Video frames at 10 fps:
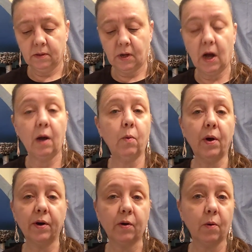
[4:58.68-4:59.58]
Hot
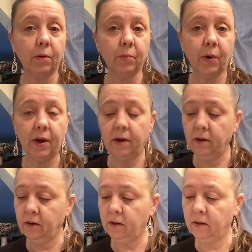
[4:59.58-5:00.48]
water cornbread.
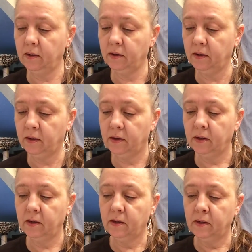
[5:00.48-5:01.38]

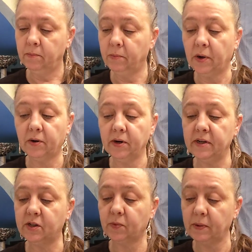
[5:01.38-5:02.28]

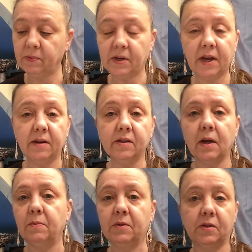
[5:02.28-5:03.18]
buttery sweet potatoes.
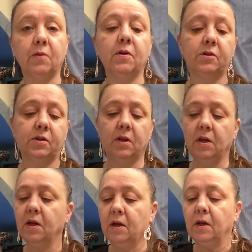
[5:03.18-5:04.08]
I mean, so there's
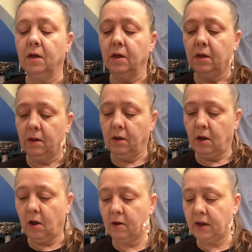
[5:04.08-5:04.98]
all